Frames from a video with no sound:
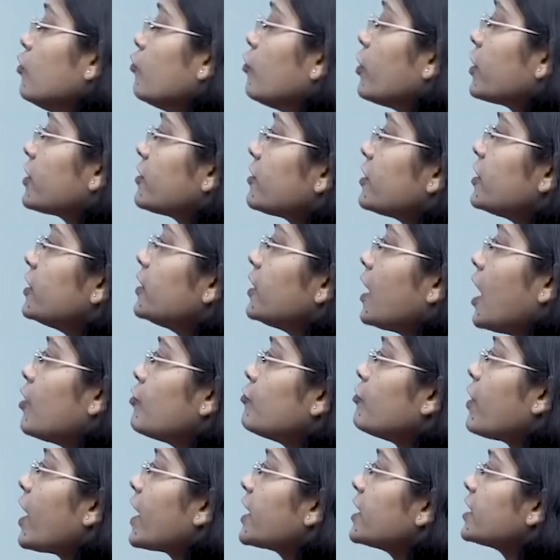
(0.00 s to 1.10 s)
what is it
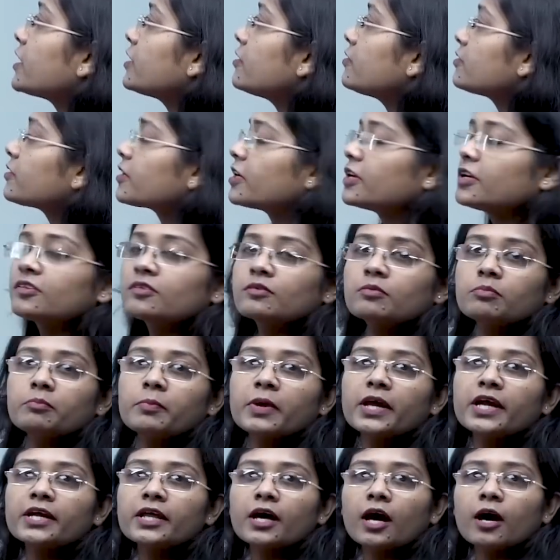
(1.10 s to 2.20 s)
a virus is
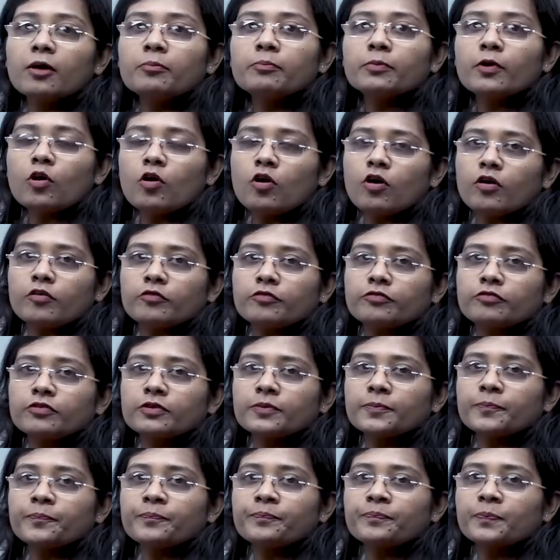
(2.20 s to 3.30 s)
made up of.
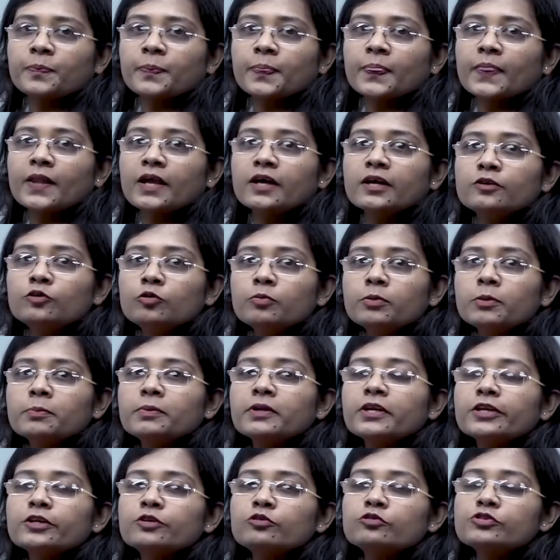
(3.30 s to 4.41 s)
You
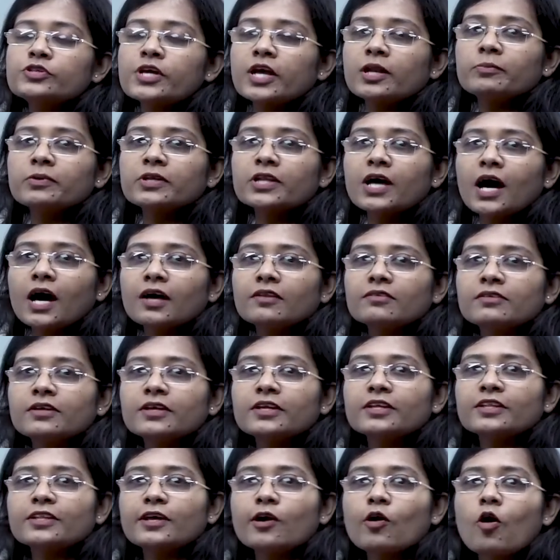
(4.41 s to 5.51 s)
people need to tell me the
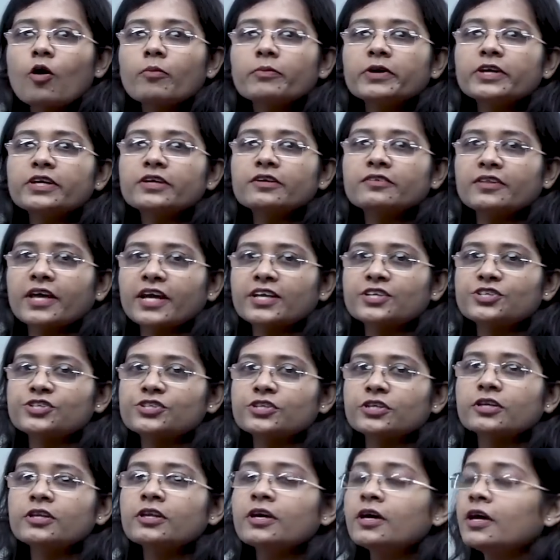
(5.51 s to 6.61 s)
answer in the comment
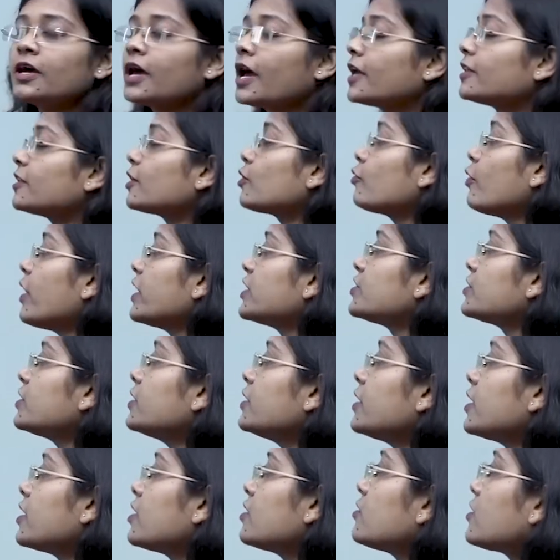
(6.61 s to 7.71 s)
section. And the
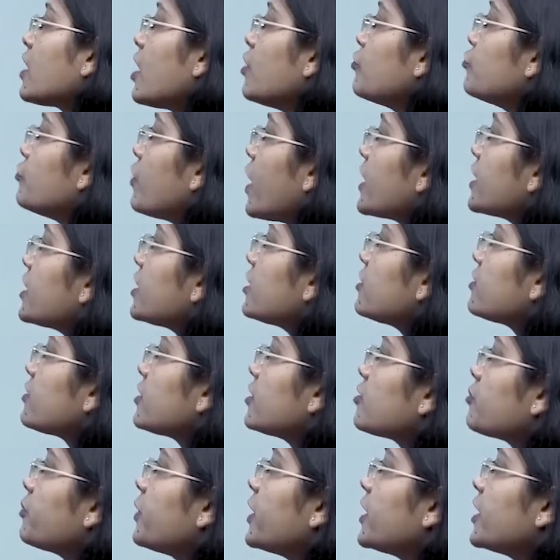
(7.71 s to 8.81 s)
question is, a virus
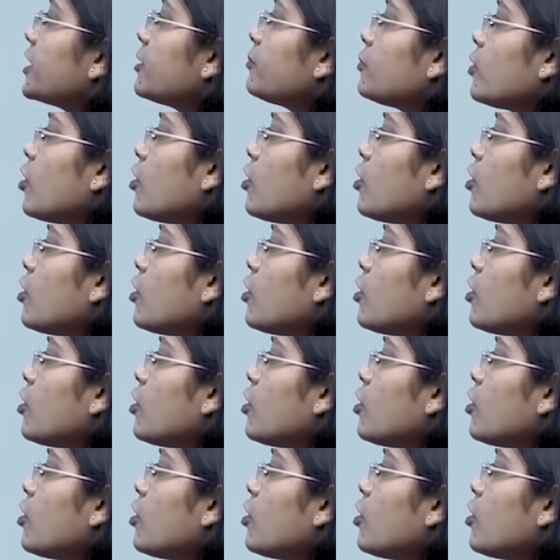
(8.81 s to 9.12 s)
is made up